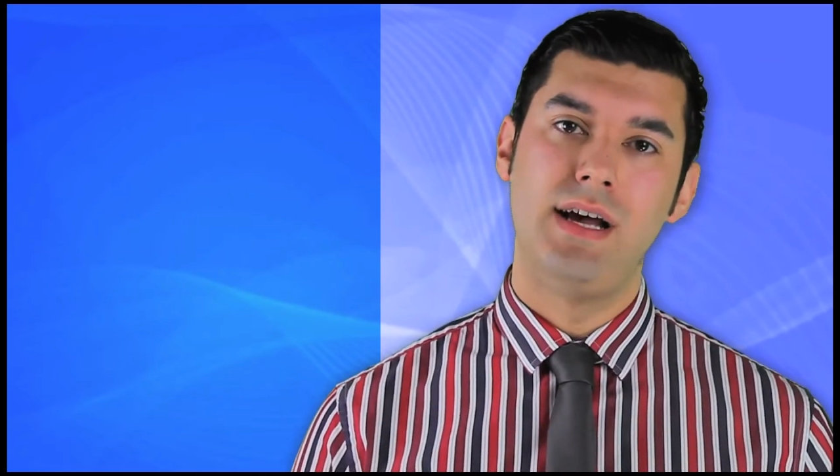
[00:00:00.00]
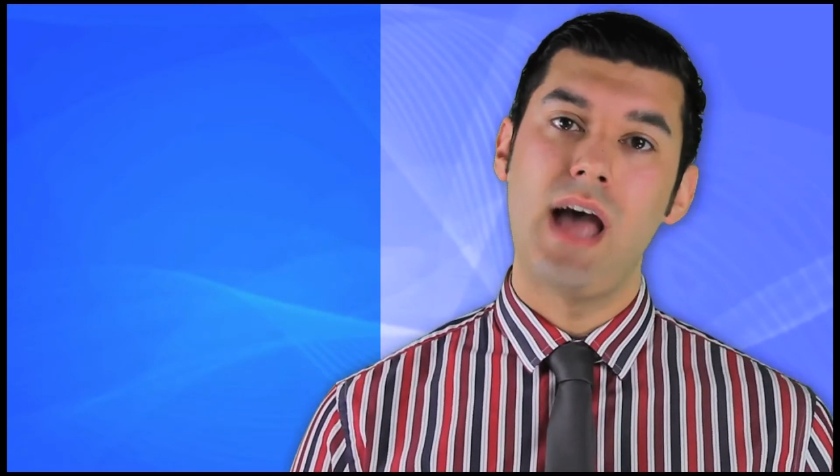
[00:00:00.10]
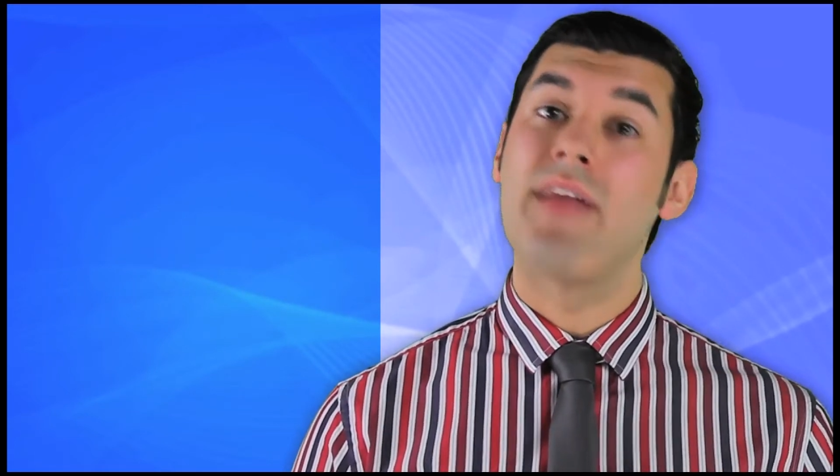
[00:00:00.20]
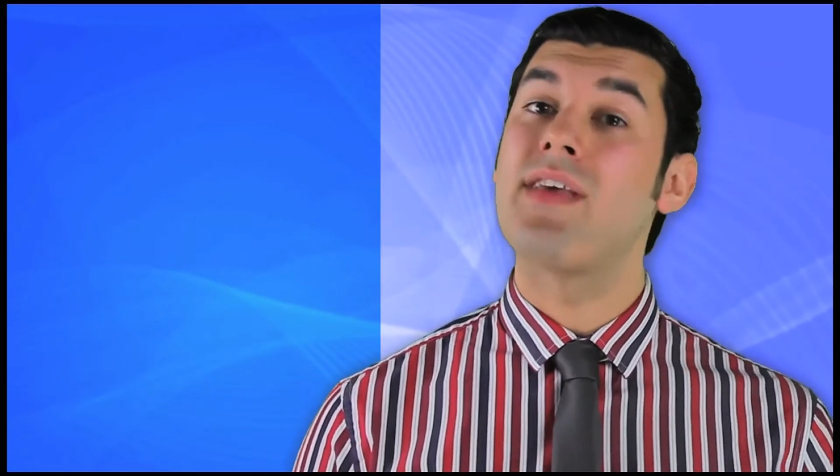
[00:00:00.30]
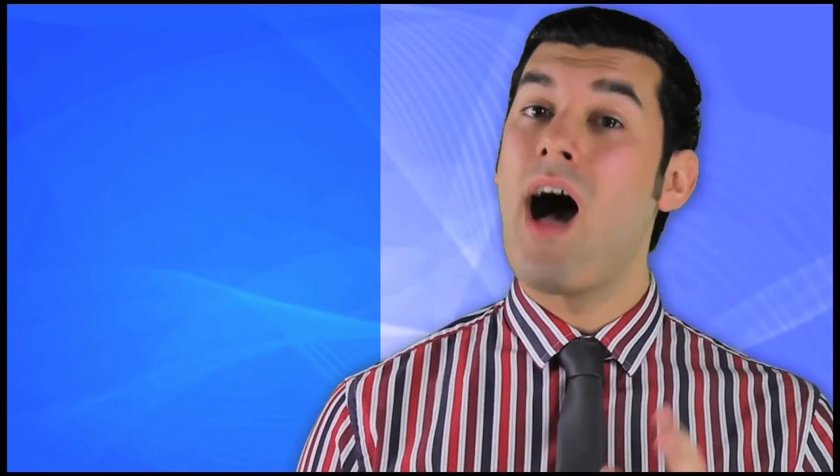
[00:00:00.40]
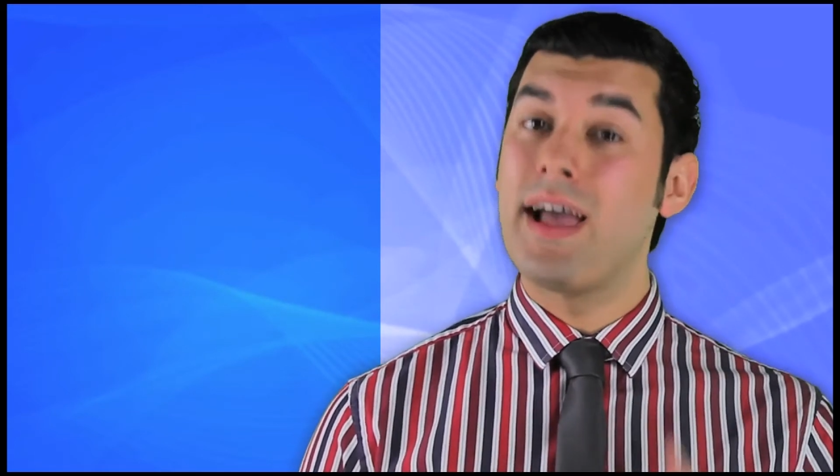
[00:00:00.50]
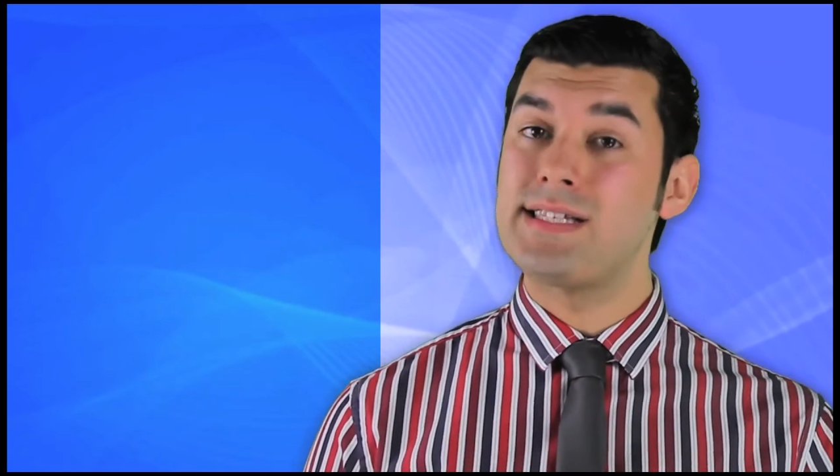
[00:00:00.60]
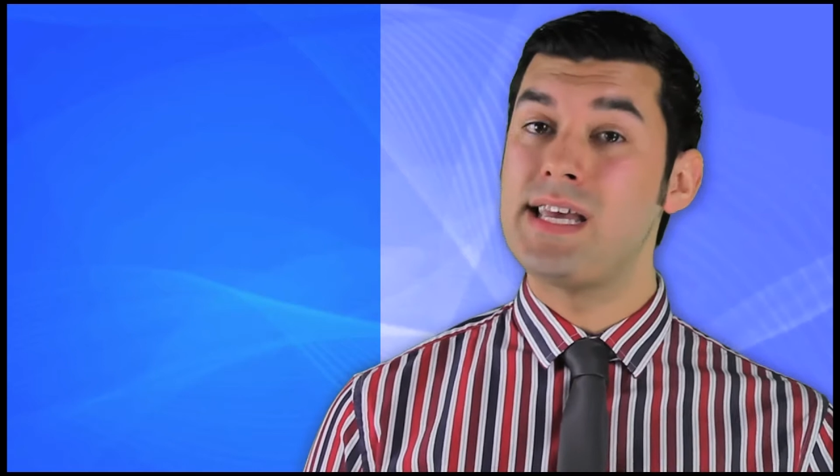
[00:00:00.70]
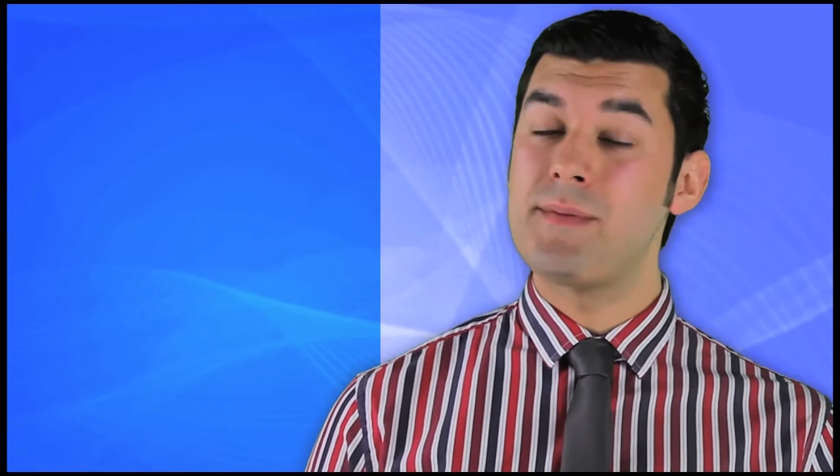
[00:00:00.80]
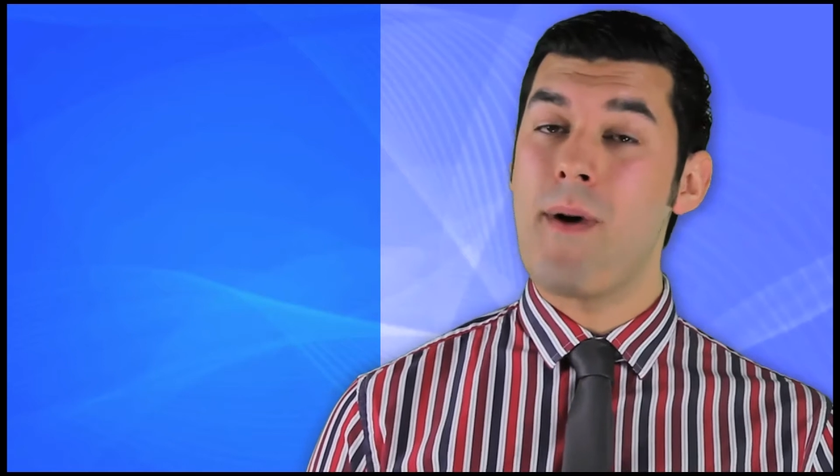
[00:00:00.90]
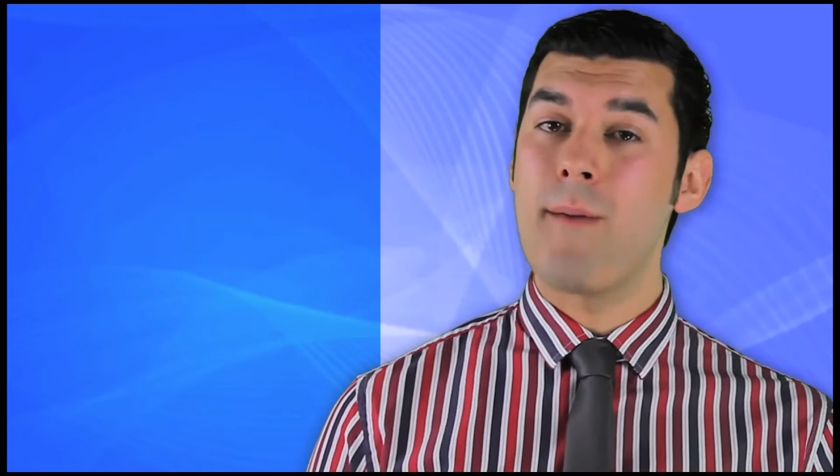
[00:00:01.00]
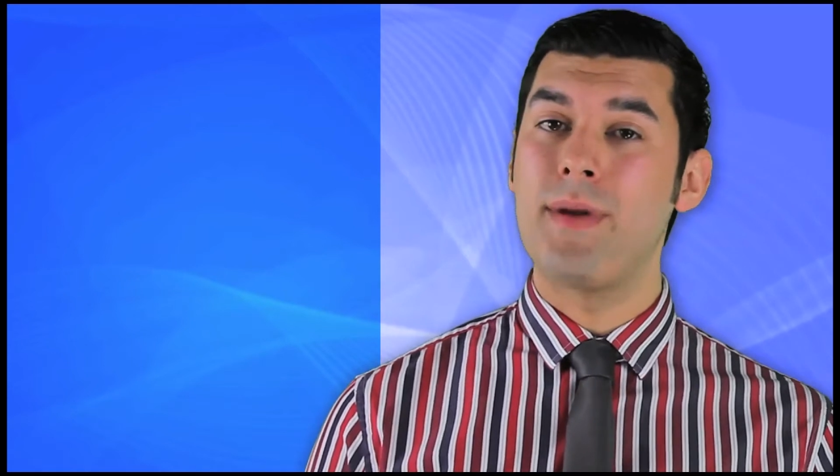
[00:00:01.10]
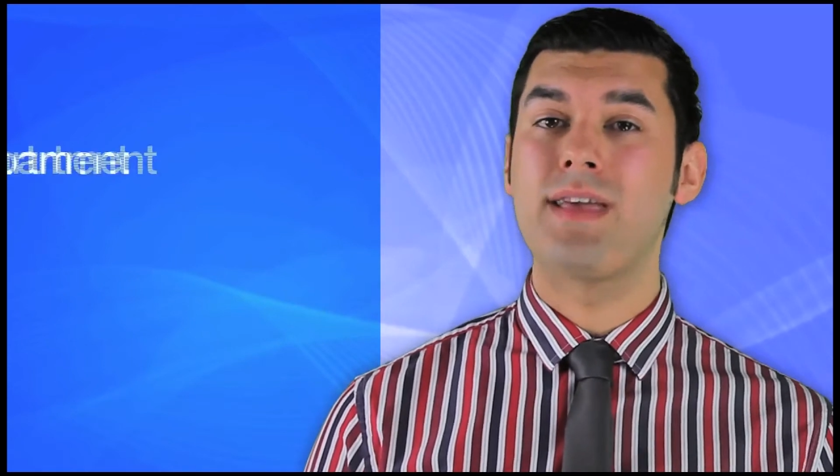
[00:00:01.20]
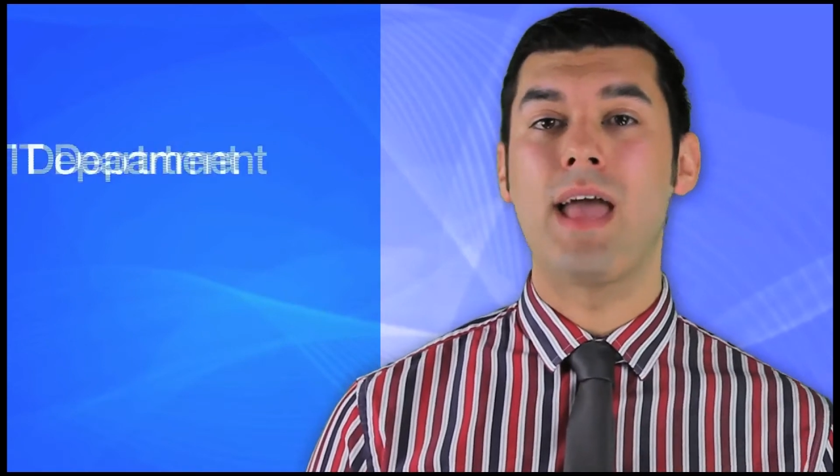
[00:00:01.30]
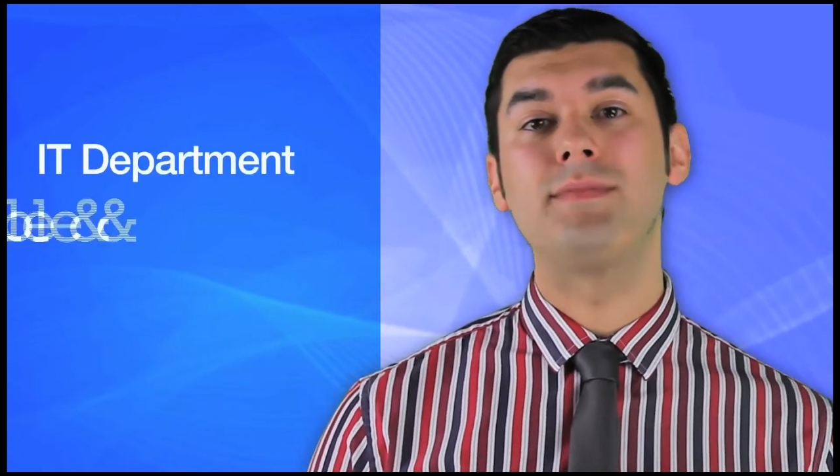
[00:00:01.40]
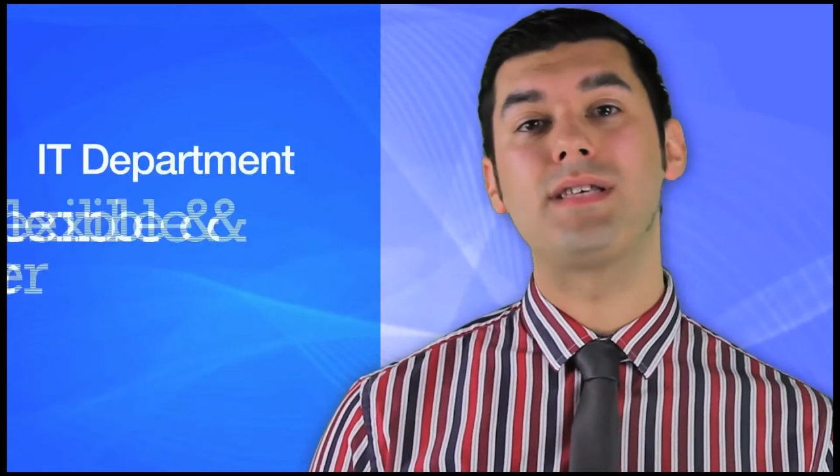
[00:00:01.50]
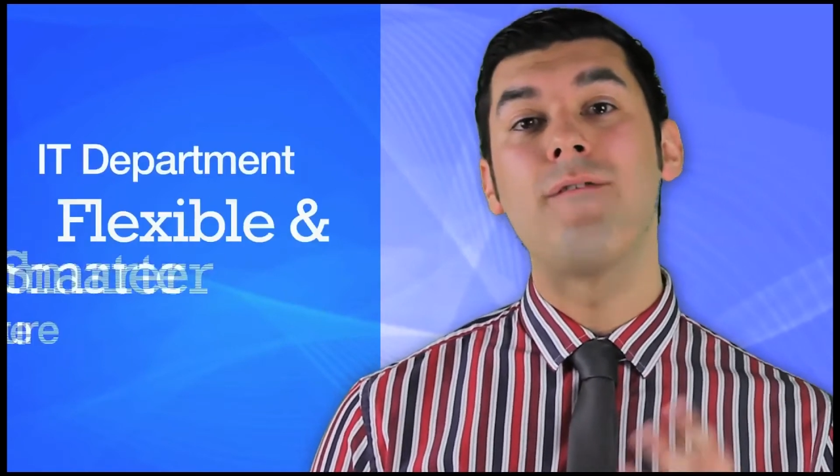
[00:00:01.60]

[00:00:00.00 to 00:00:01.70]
and the IT department gains